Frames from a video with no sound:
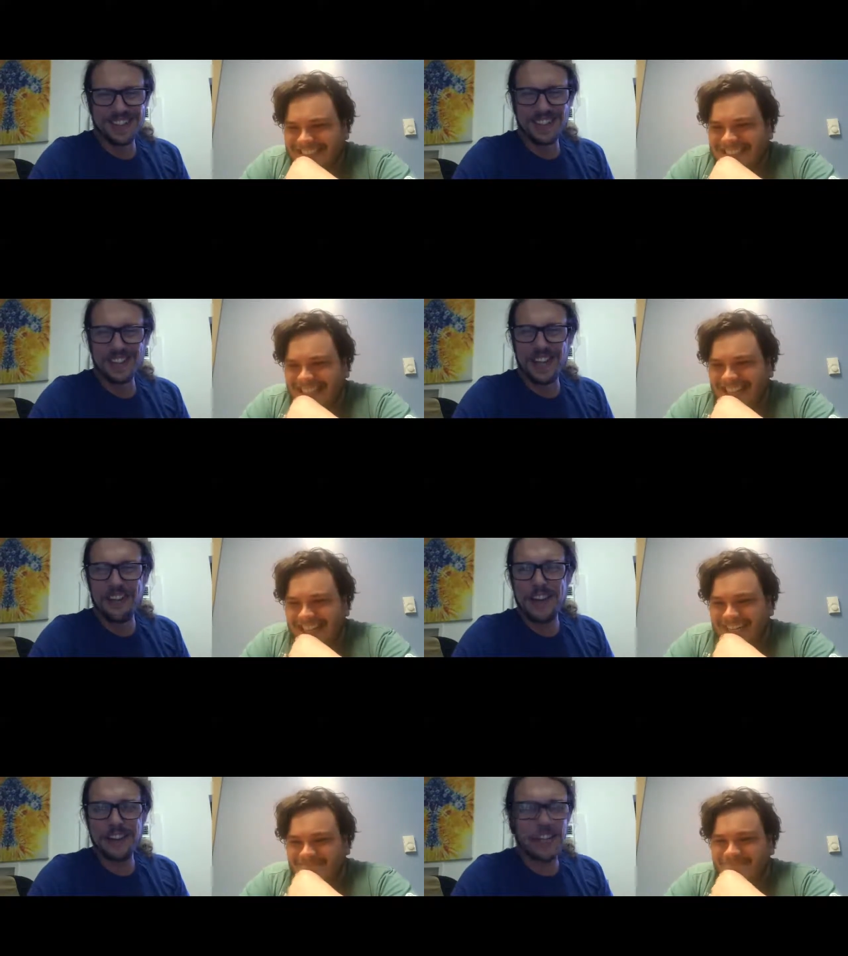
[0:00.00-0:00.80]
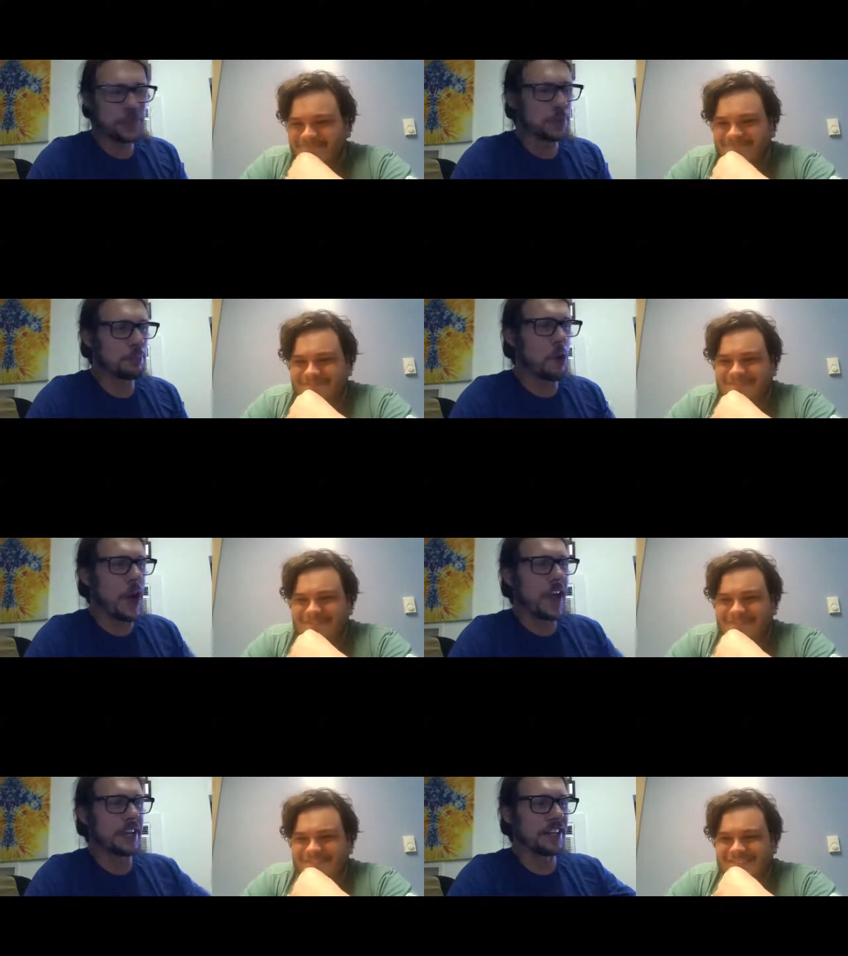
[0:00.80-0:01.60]
Speaker 1: I've had lunch with
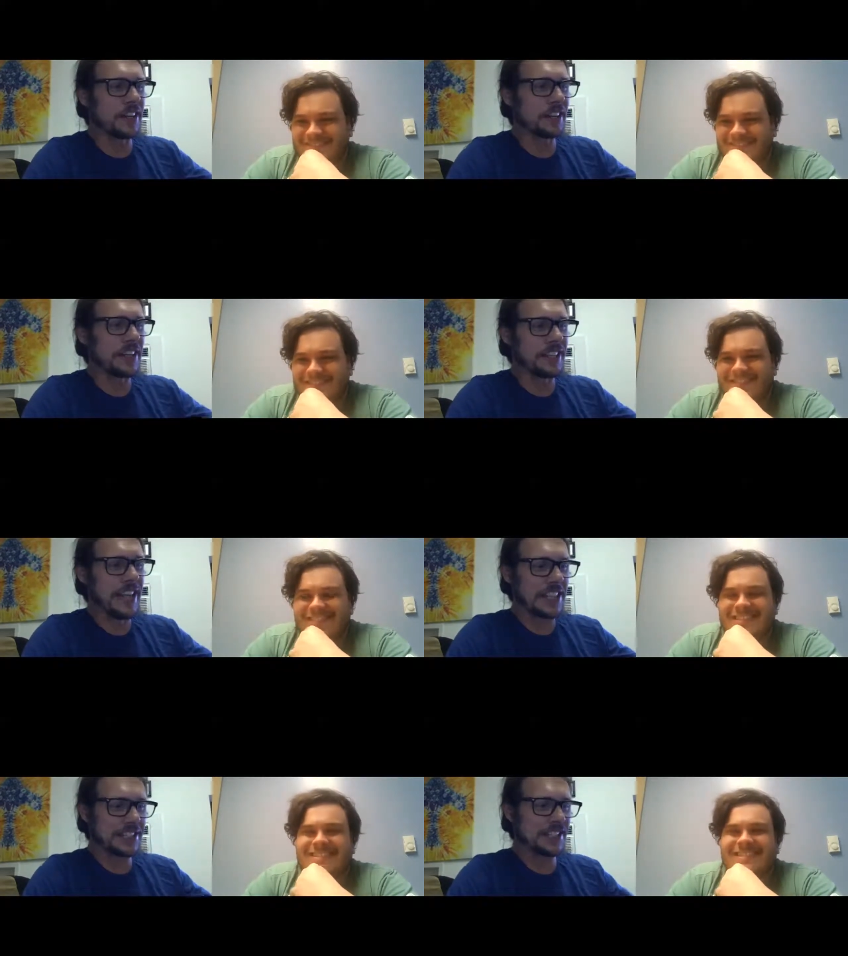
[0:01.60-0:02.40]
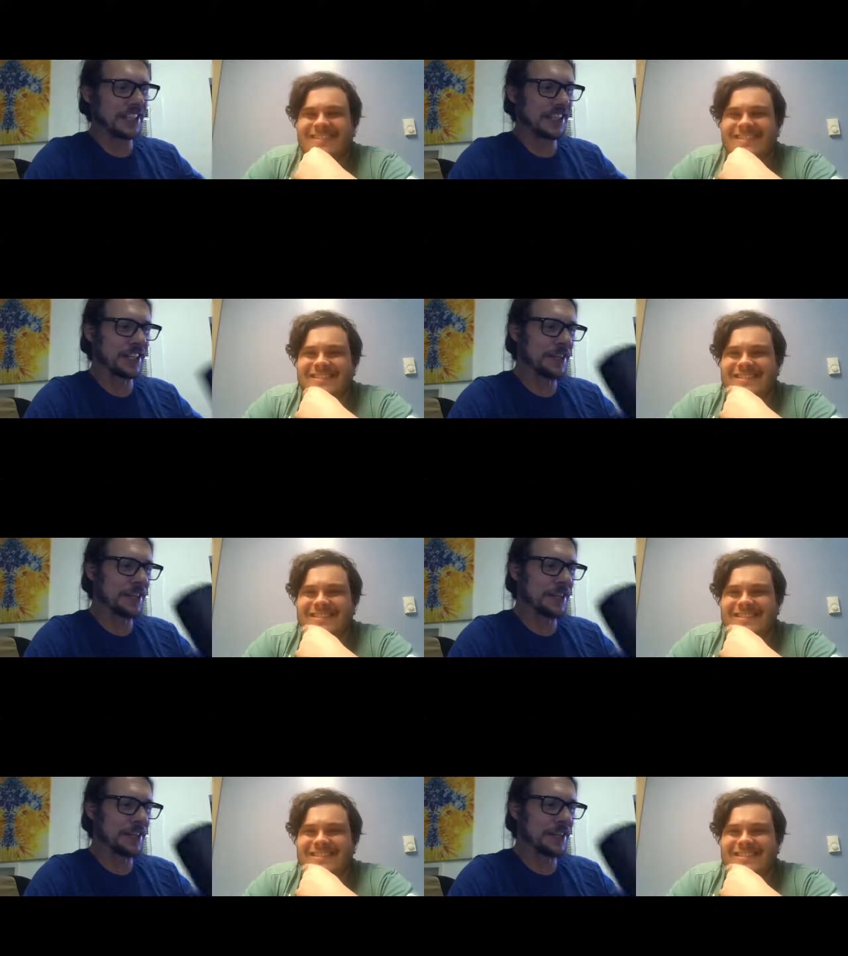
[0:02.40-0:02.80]
Brian in in Kansas City.